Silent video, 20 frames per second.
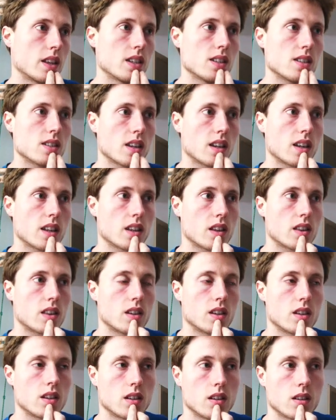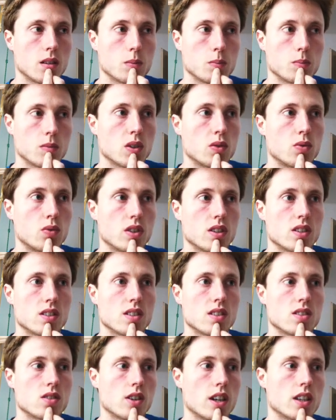And this is another um,
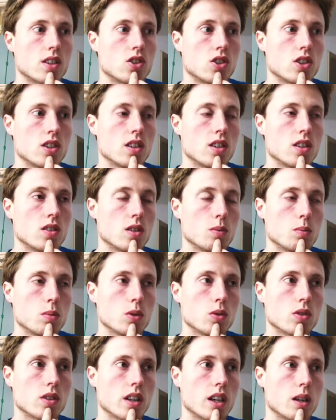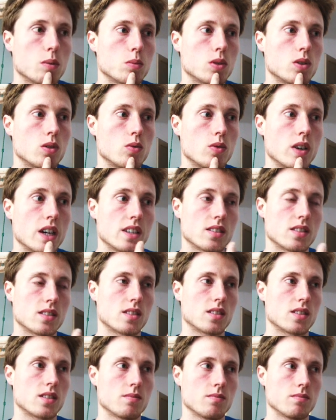difference in strategy here. The blue climber
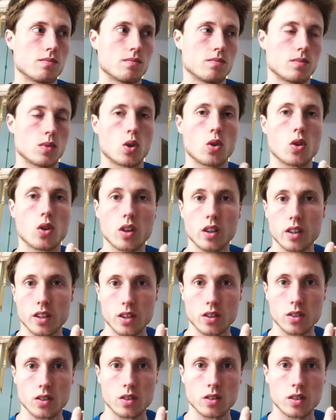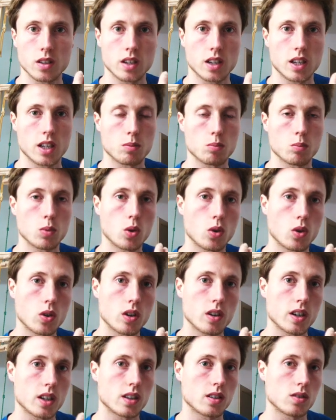rests earlier and
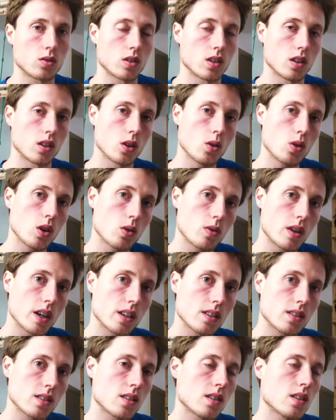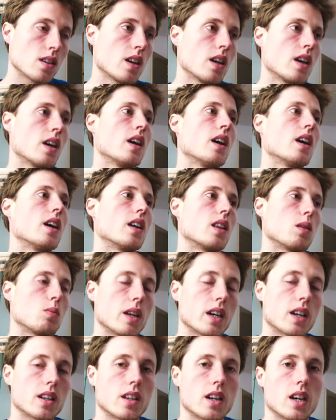more into the lower rest, and the
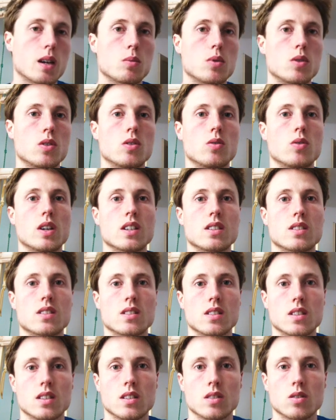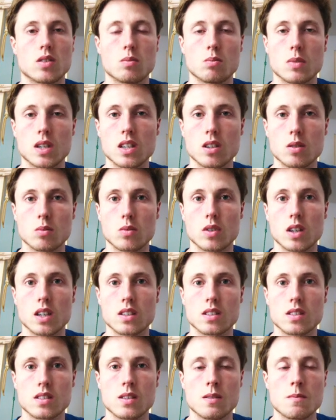black climber rests into the medium
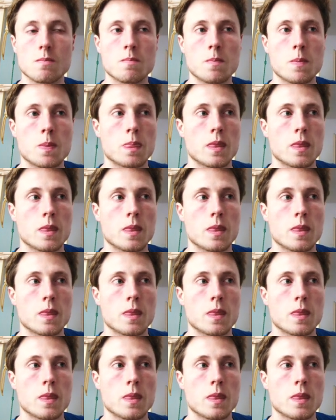rest.